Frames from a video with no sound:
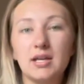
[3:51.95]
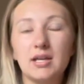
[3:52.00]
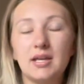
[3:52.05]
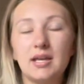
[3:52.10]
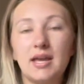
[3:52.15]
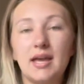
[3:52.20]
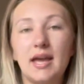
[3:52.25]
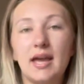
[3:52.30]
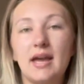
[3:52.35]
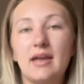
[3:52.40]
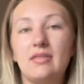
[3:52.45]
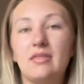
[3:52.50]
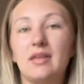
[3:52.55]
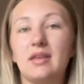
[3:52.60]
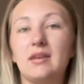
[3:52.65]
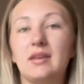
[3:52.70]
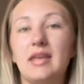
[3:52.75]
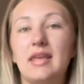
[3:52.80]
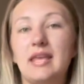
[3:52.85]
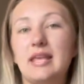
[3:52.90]
and
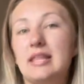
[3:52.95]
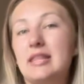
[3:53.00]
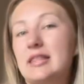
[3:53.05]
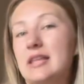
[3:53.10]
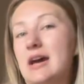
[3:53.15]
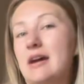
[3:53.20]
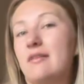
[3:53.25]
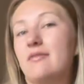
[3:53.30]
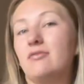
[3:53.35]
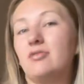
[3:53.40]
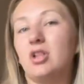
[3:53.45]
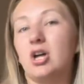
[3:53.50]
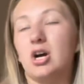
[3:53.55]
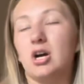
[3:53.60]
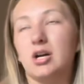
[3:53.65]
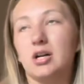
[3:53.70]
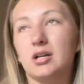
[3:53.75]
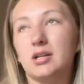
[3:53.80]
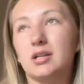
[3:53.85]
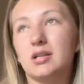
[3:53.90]
then in that
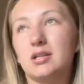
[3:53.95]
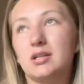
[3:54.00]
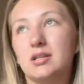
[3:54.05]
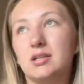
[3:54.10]
vlog